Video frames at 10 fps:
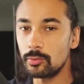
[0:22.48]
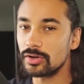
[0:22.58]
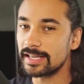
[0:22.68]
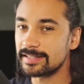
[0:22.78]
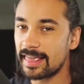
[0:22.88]

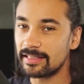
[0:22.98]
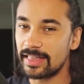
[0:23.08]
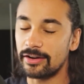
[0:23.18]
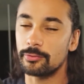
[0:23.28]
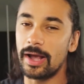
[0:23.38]
we'll get to that
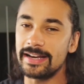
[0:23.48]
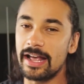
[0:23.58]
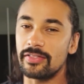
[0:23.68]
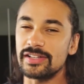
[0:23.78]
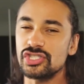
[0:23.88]
later. Right
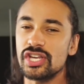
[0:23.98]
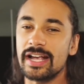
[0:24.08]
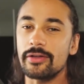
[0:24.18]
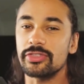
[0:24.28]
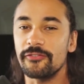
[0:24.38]
now, let's
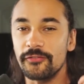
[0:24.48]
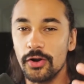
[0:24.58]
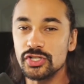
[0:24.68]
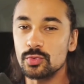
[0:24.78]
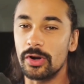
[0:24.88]
check out the
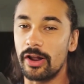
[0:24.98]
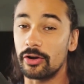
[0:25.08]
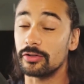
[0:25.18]
first one on our